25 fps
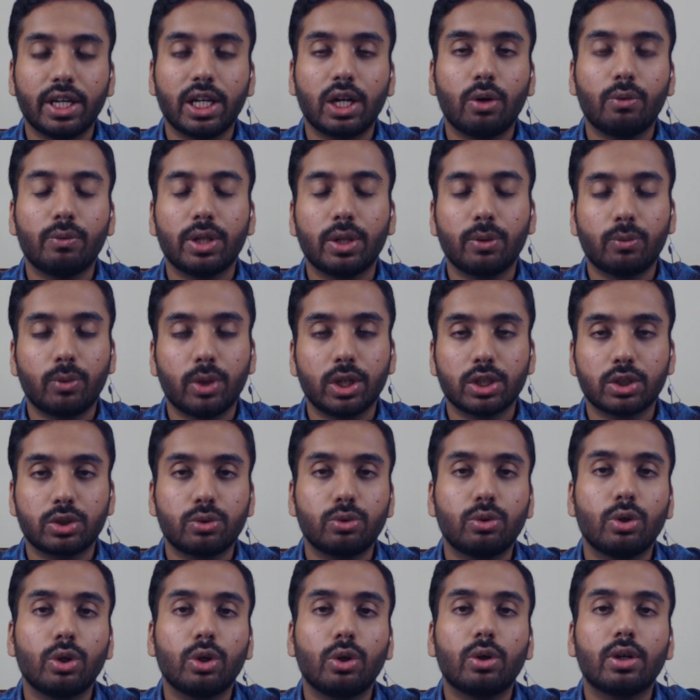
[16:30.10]
out whether what is
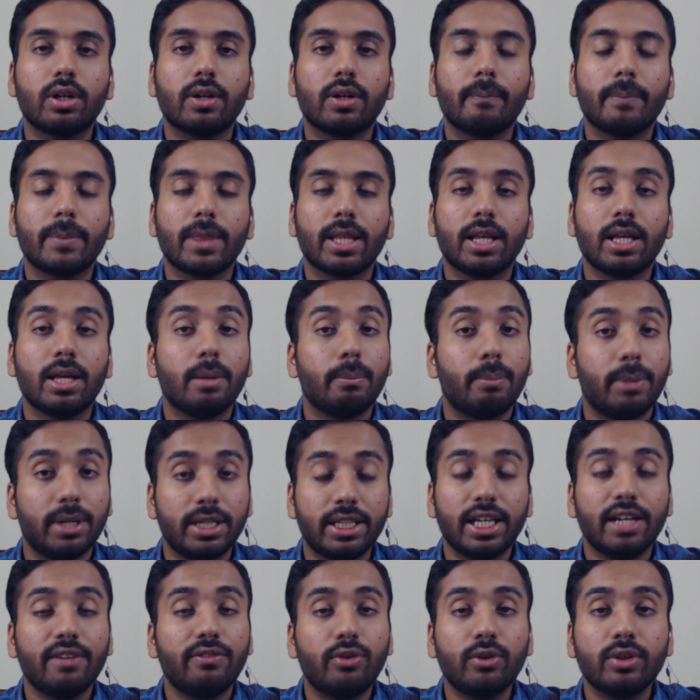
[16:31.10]
true or not. But
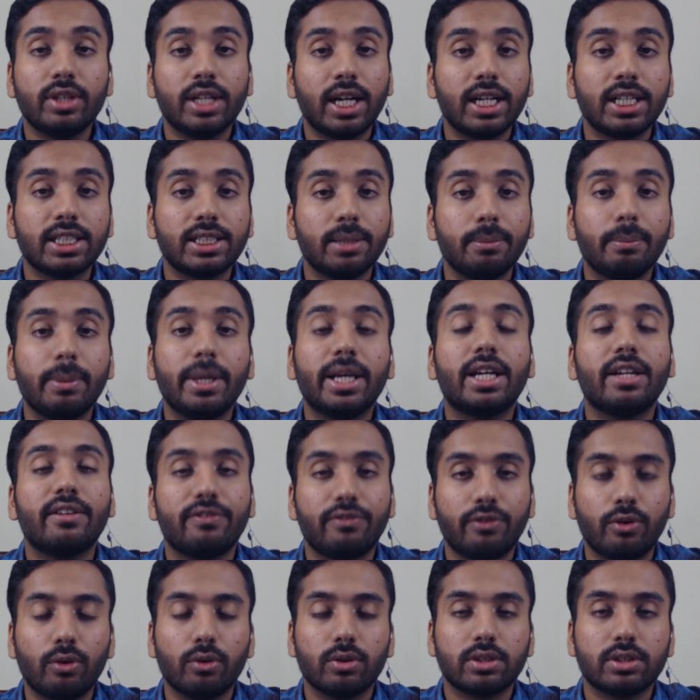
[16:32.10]
therefore, that doesn't make it
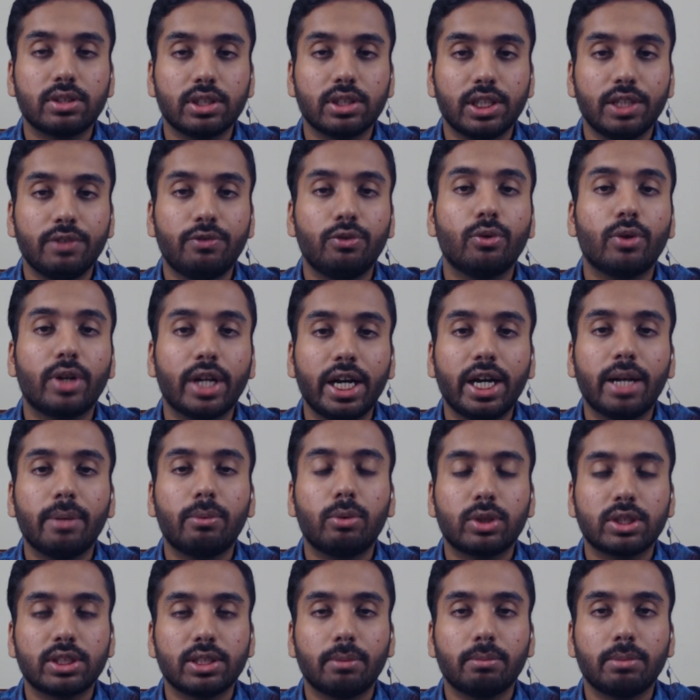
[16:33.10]
false if you read
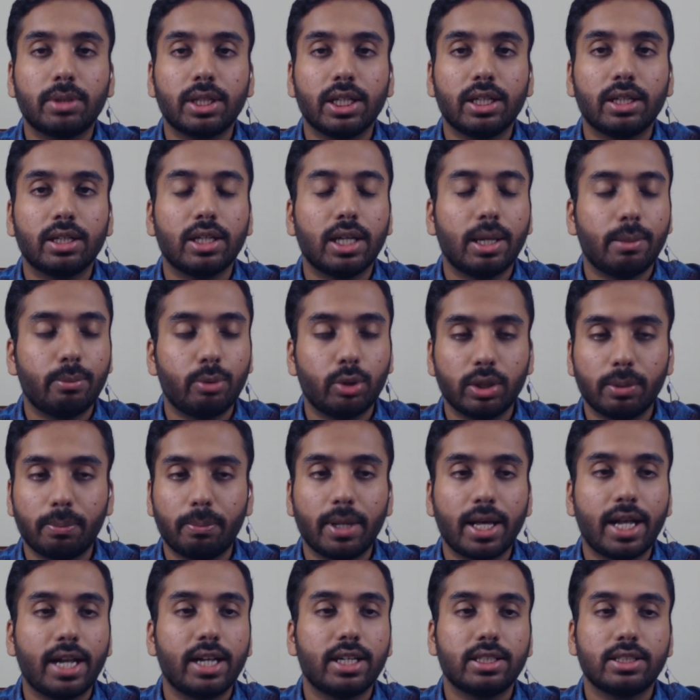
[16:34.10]
about something, about the
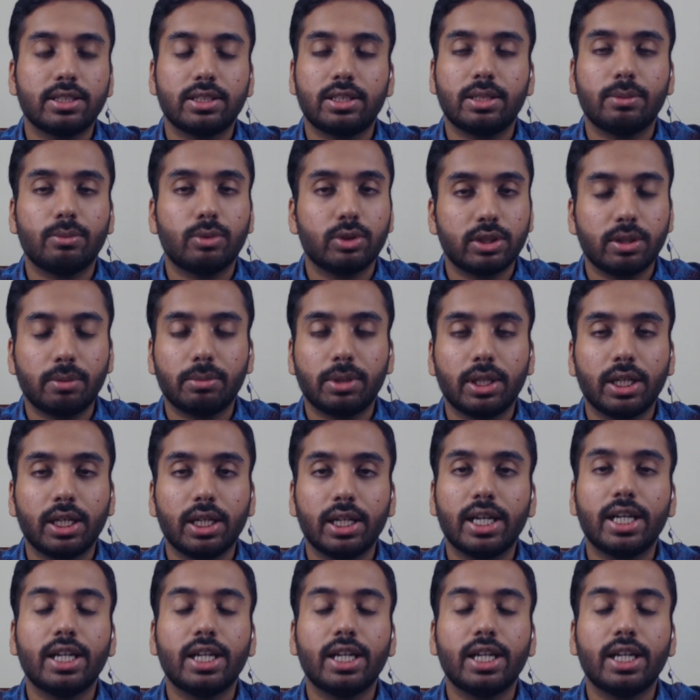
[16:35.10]
planet system or something in